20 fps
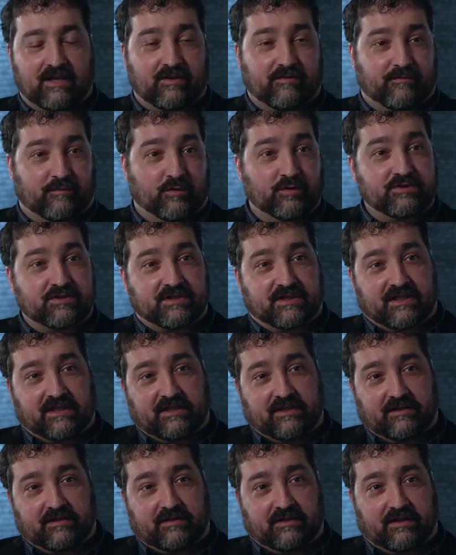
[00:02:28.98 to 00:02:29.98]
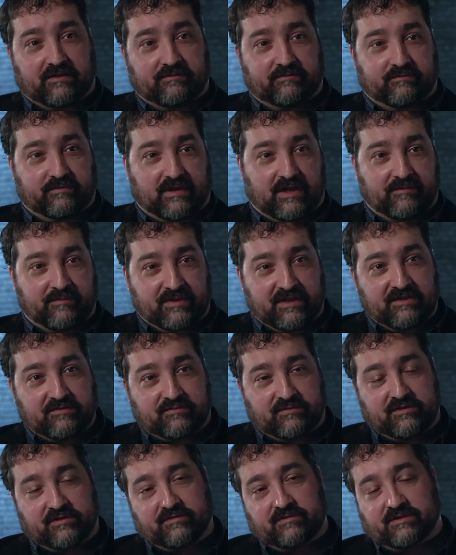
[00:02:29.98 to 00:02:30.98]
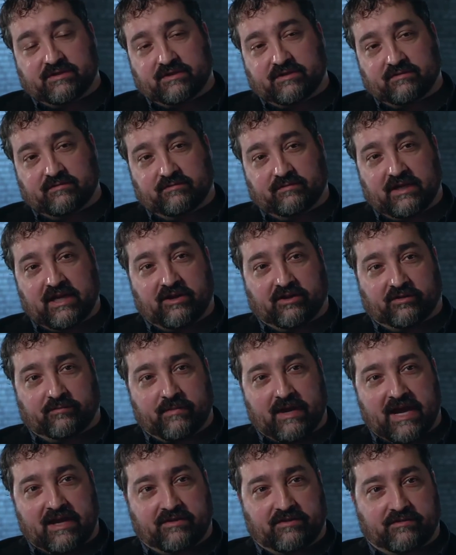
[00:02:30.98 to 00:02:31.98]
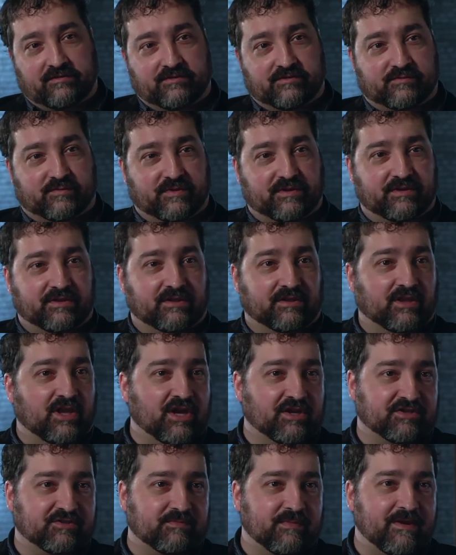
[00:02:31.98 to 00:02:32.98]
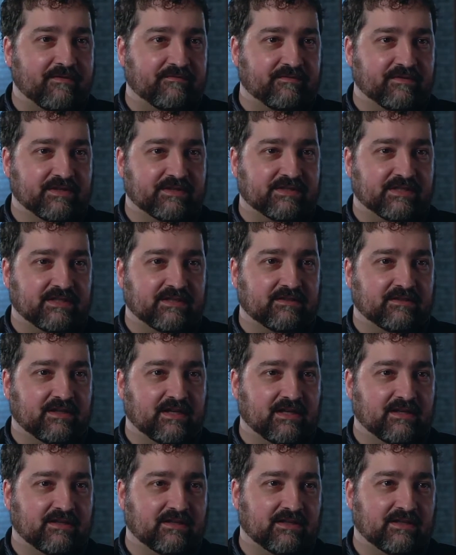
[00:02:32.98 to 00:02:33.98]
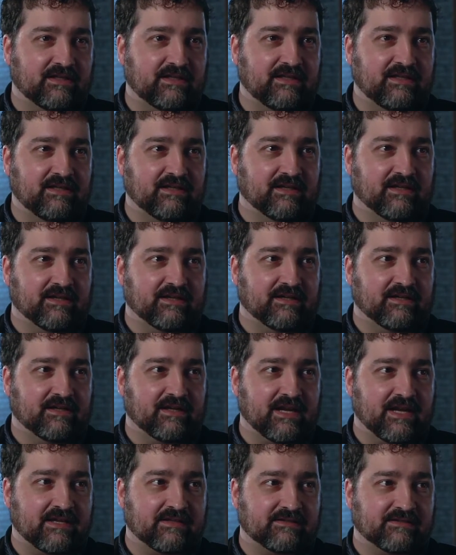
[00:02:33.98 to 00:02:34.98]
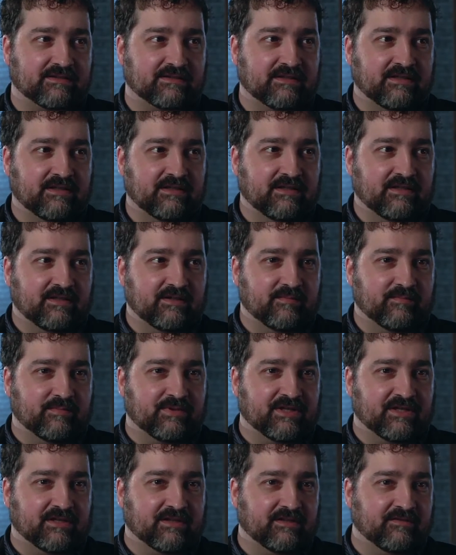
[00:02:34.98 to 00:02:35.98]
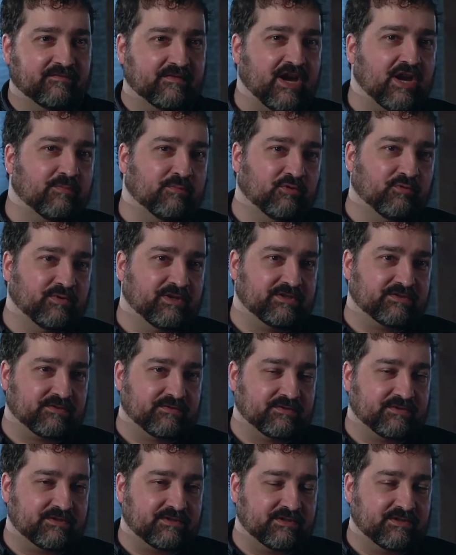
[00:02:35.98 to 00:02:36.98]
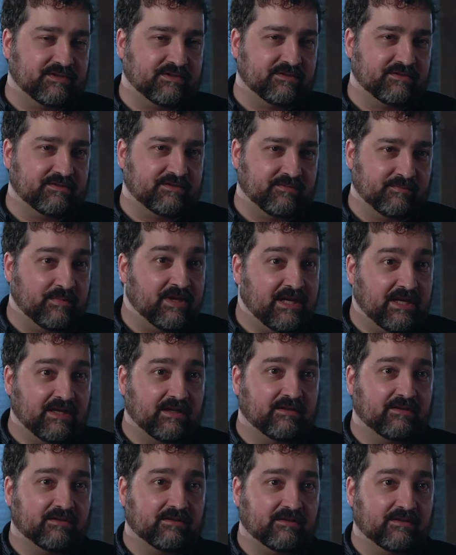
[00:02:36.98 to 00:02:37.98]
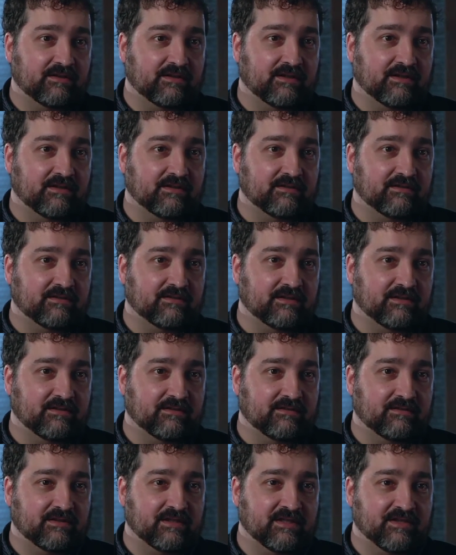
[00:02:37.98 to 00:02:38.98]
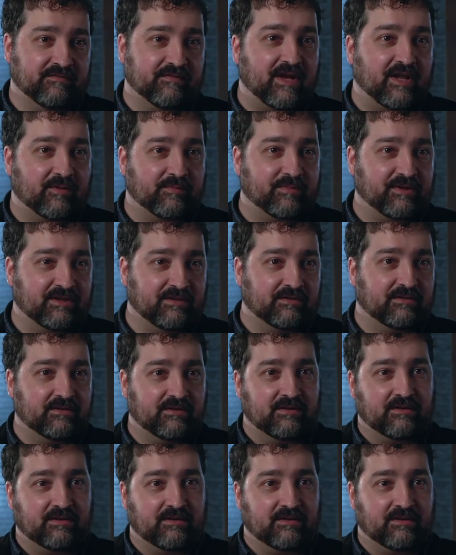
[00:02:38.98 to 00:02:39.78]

Fortunately, I've been introduced to Eric Matthews with Launch Memphis, and he has been an invaluable resource to me in developing